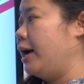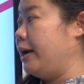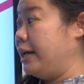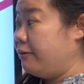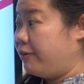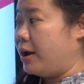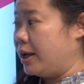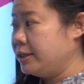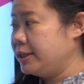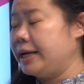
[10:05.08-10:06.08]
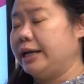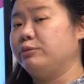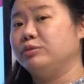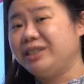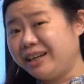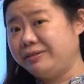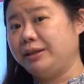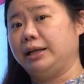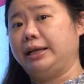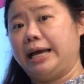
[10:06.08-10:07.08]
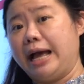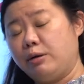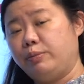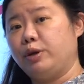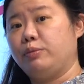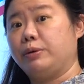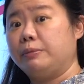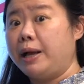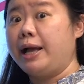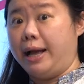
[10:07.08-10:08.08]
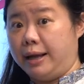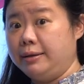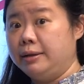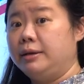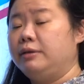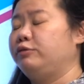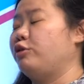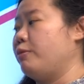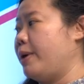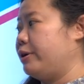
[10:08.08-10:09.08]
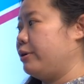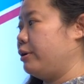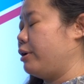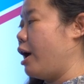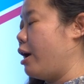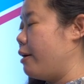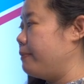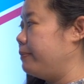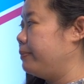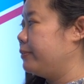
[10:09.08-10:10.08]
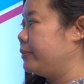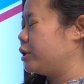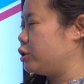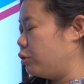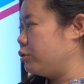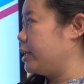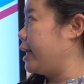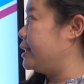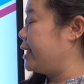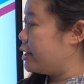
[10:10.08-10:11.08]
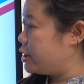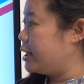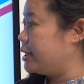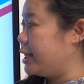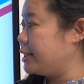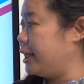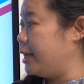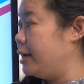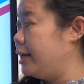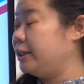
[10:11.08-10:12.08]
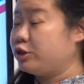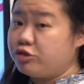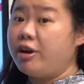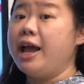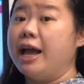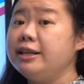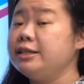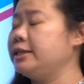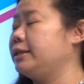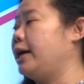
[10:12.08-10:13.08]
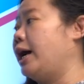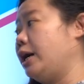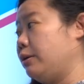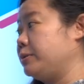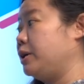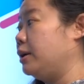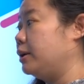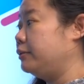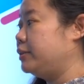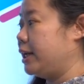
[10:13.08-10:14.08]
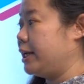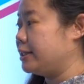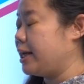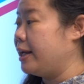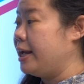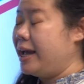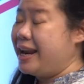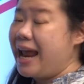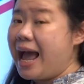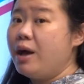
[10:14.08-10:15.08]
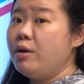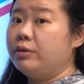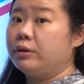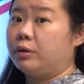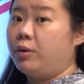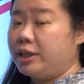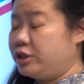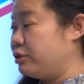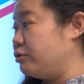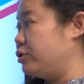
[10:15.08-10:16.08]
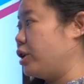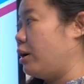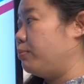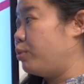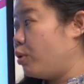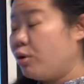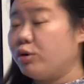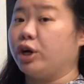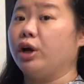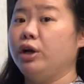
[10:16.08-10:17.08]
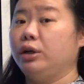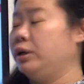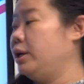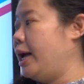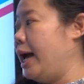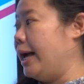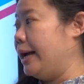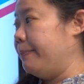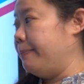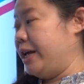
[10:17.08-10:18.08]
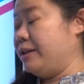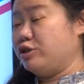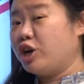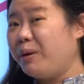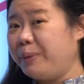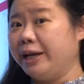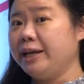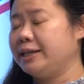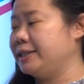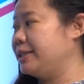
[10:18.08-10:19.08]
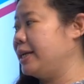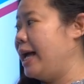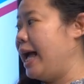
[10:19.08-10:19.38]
in advance, it will definitely help you prepare for better scores in the HKDSE. The trend that I observed is that now the questions are broader in topics,